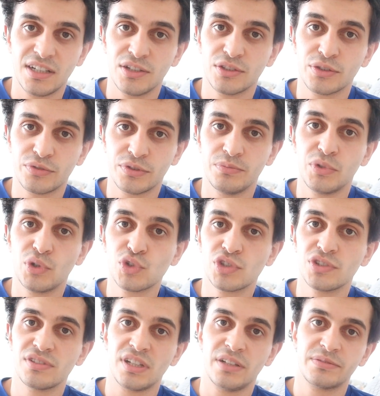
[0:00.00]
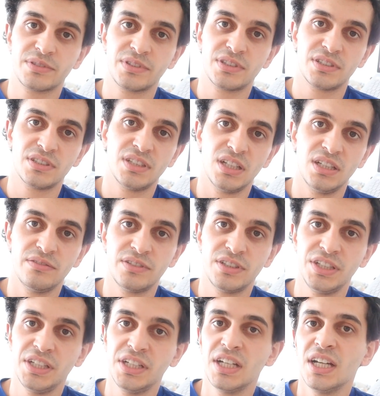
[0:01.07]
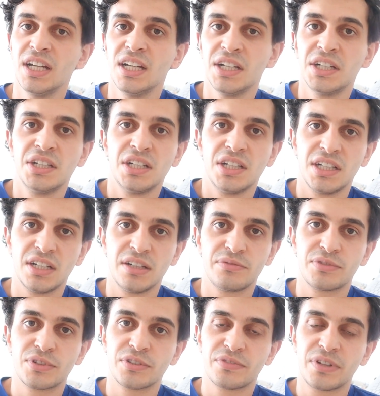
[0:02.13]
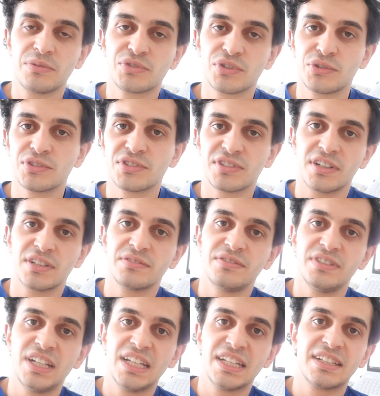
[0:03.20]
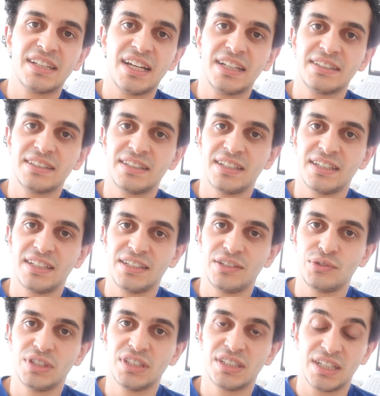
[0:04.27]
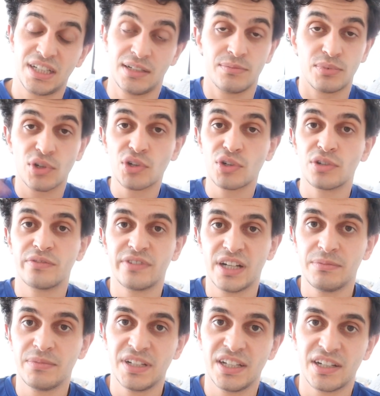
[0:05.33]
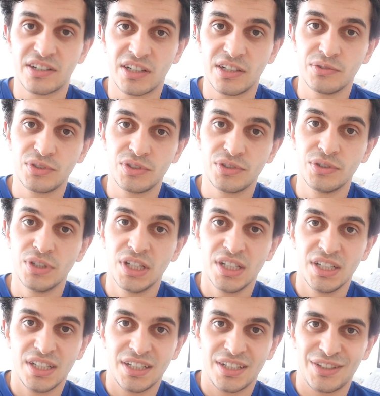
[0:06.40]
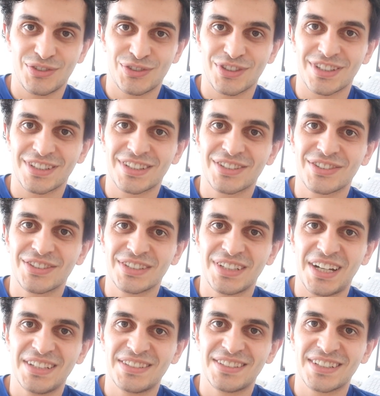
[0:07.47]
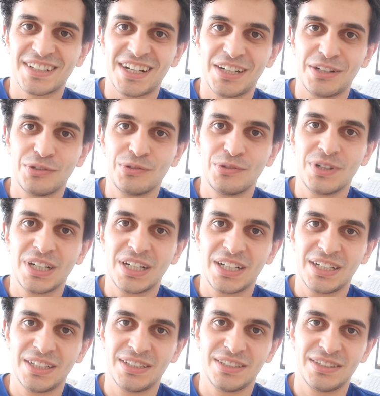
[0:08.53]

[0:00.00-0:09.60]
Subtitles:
a lot of emotions after delivery. For your family, so you start feeling that you need a broader family around you. You start recognizing how